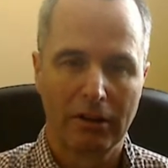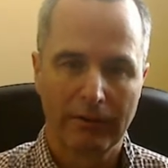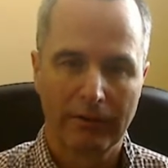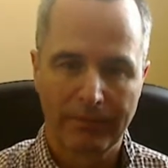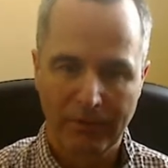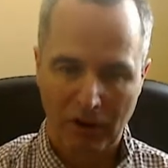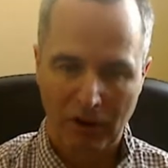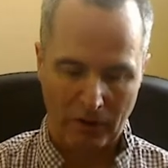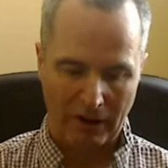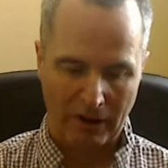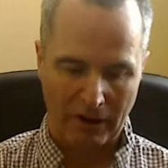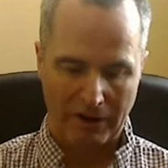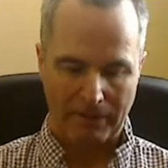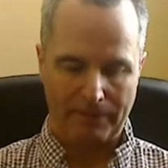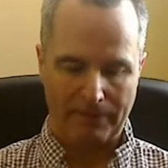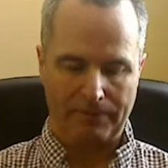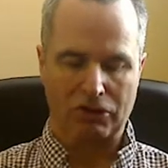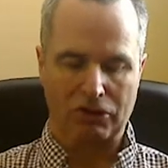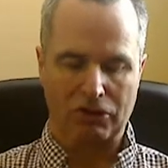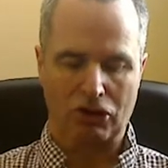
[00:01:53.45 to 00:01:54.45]
Right?
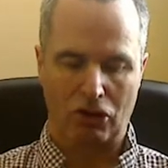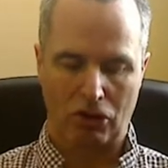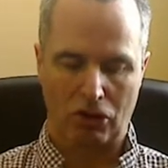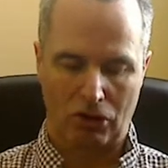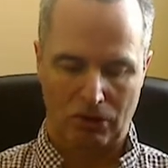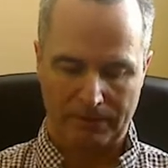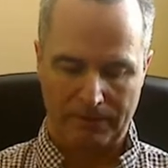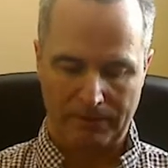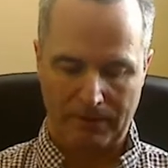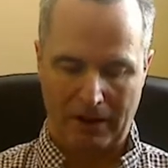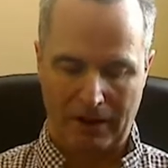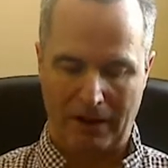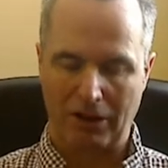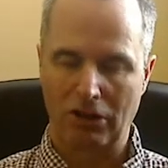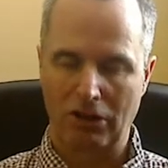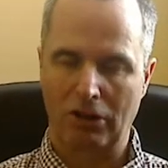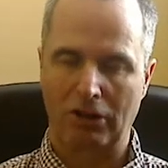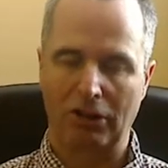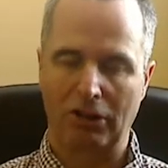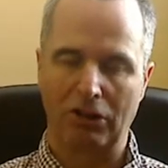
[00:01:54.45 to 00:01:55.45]
So, and
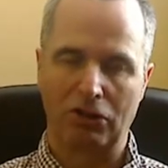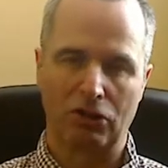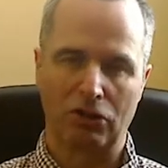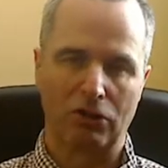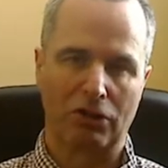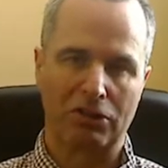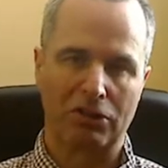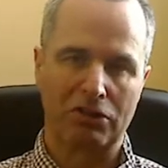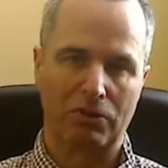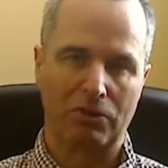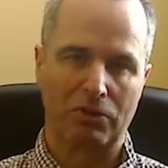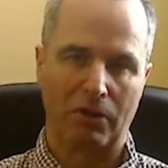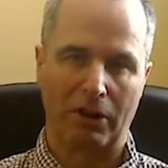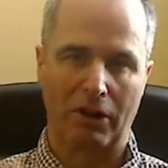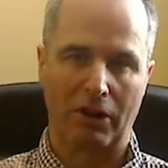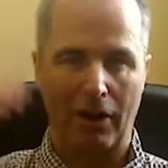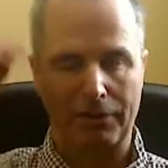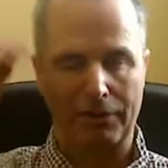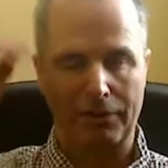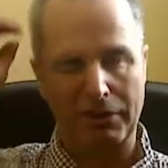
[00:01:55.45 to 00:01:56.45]
you're going to do this quite
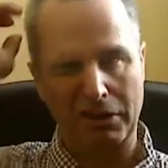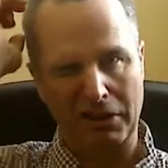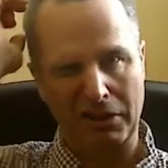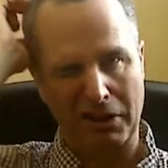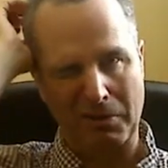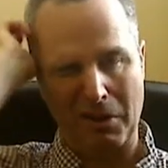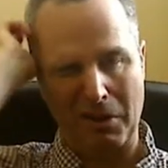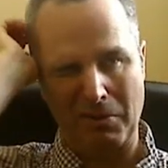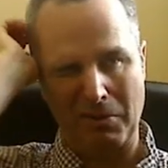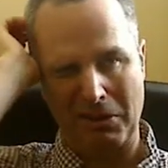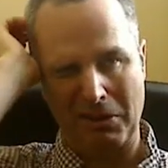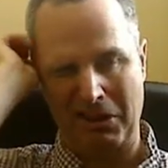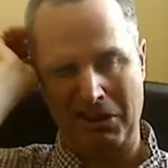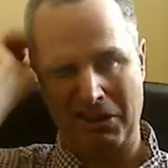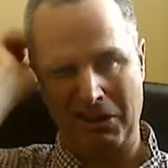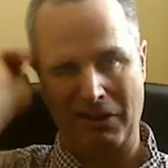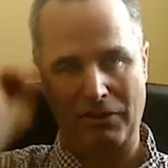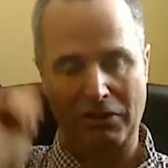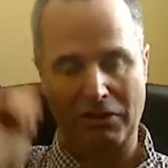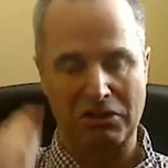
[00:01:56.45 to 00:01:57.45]
often, like
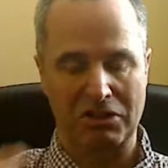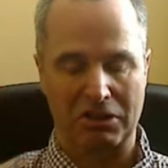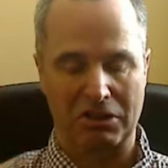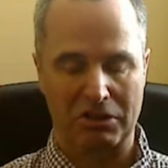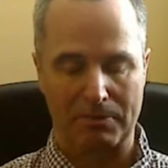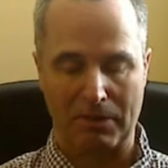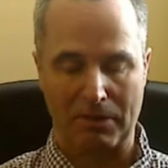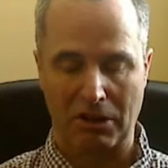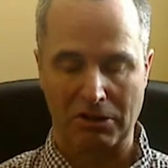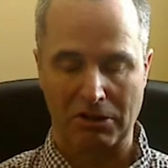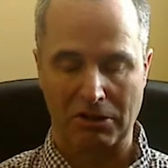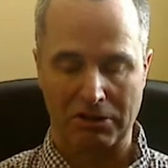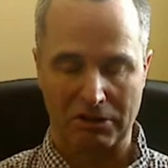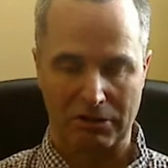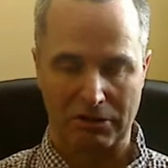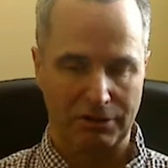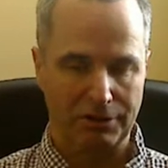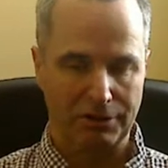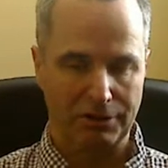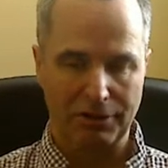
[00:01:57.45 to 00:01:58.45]
maybe every 6
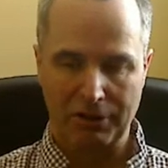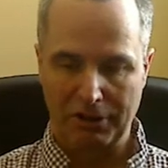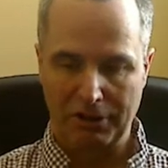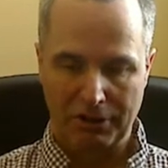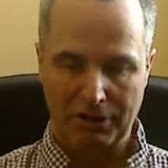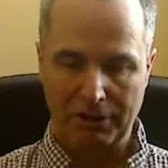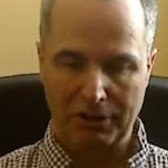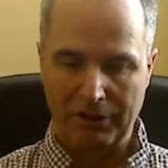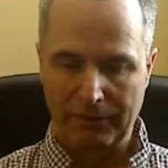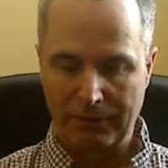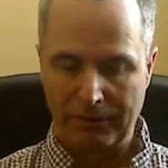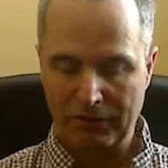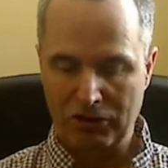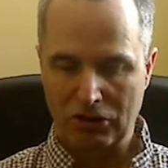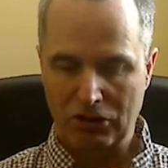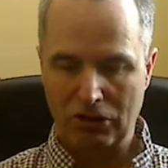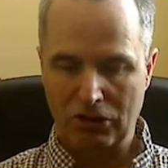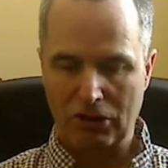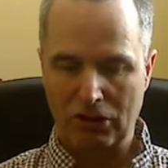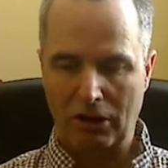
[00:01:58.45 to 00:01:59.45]
months.
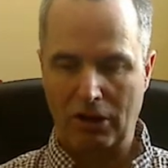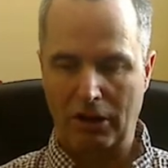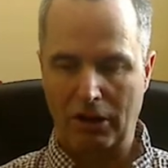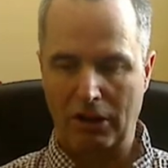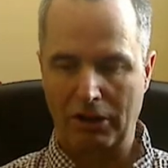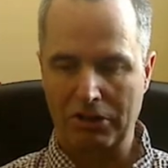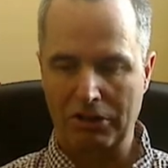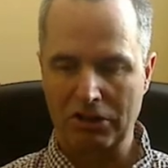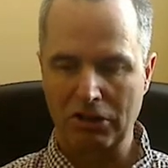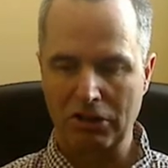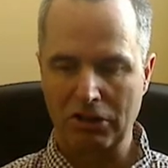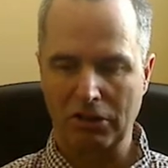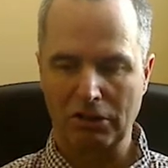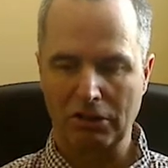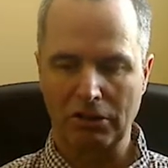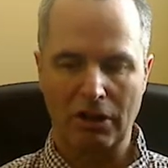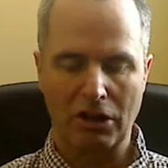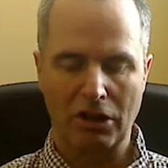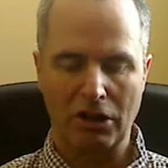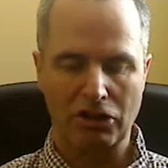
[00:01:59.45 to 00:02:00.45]
It's still a
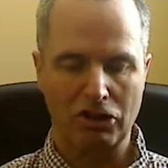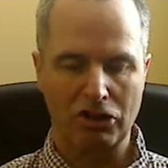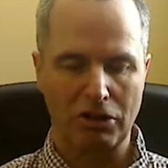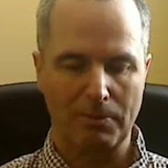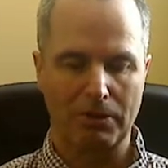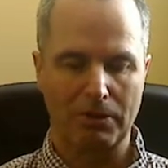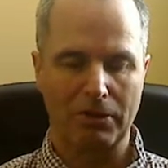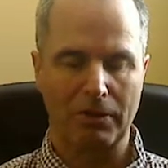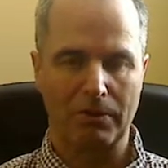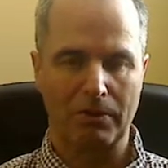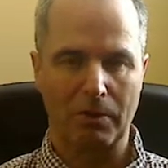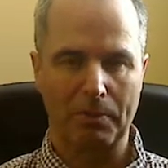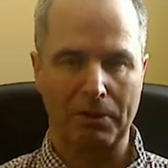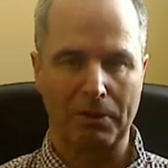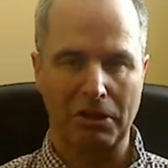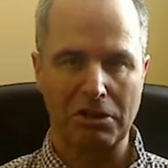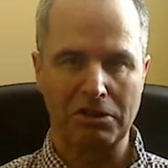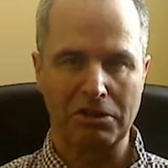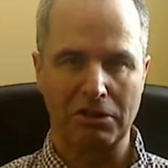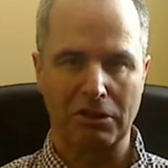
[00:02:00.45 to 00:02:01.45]
lot cheaper than
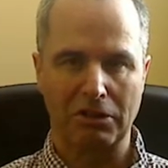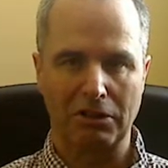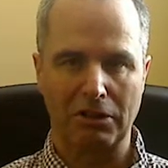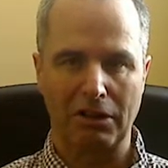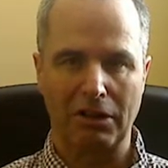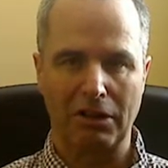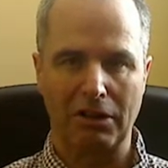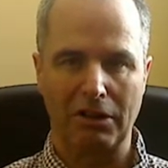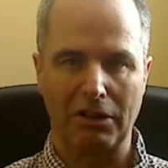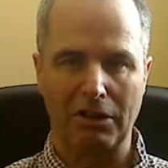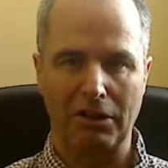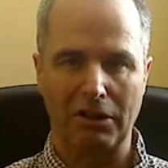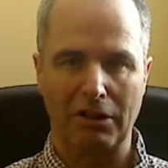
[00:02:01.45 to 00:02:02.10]
replacing the